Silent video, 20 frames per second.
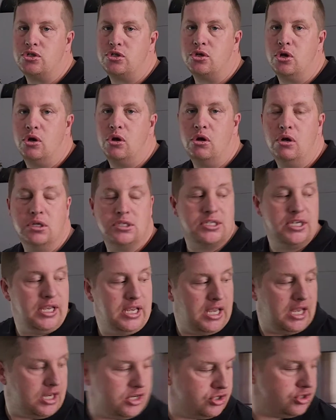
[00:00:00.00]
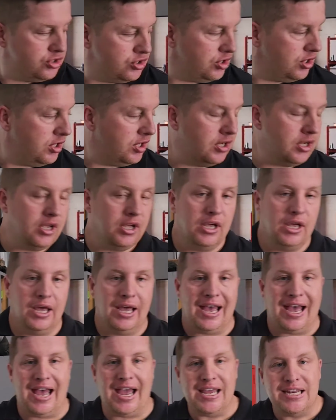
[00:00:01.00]
So it's an extra
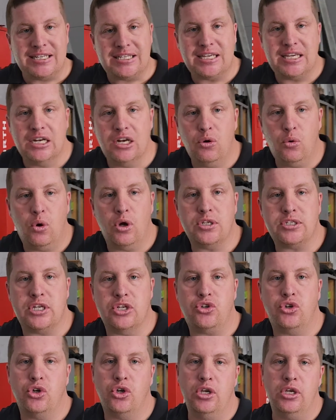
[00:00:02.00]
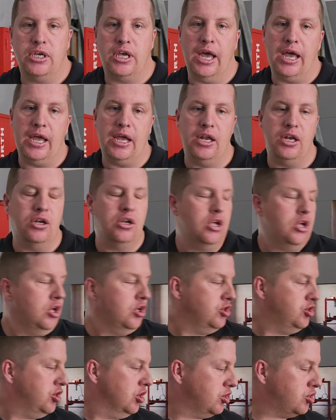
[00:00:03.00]
8 kilowatts that you can gain
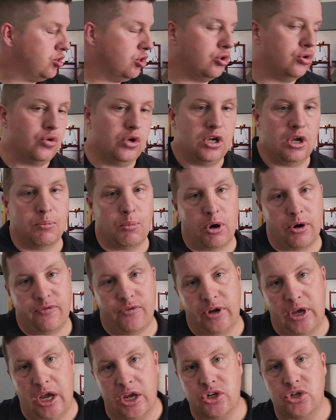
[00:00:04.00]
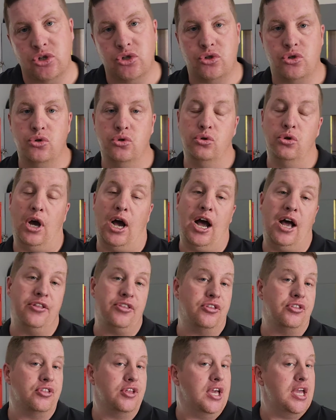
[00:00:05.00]
just on doing a modification to
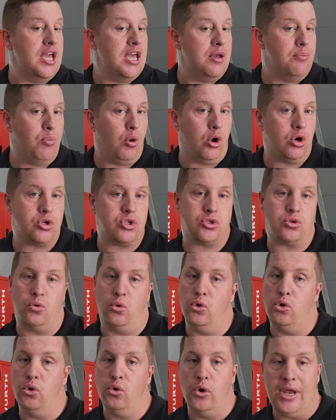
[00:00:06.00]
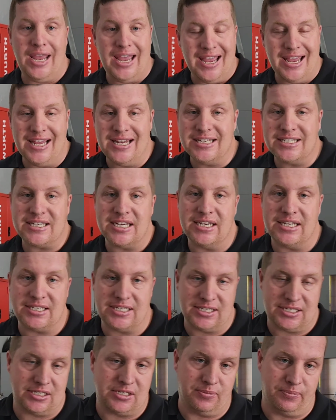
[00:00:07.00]
either the air box or your air intake
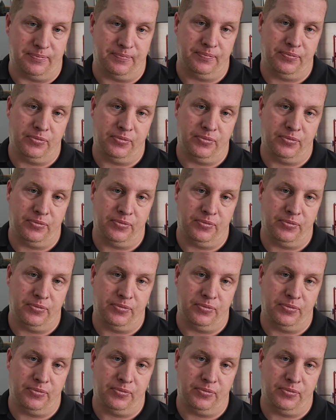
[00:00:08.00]
system.